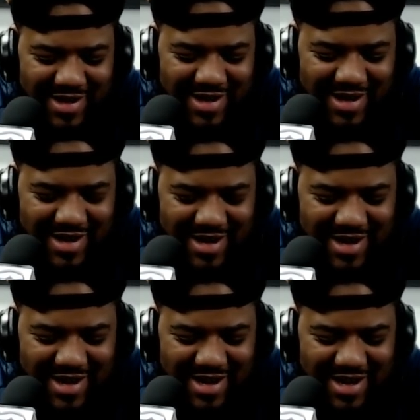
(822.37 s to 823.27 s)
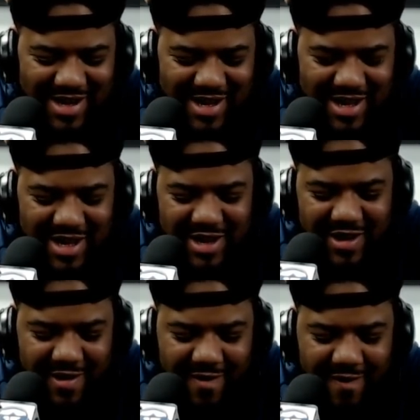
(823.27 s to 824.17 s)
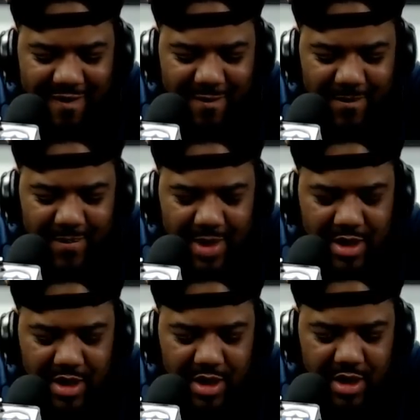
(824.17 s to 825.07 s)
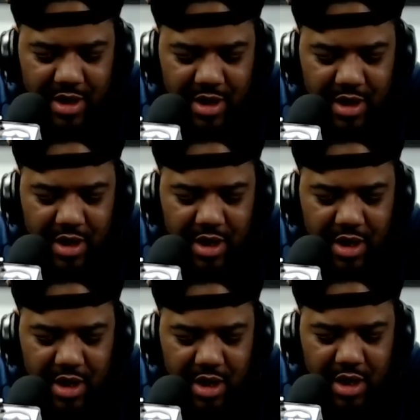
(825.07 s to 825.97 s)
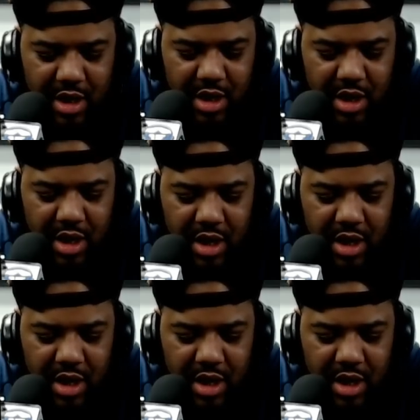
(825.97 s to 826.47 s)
Yeah, bro. Hey, bro, what real, real shit? Who you got next, bro? Who do you want?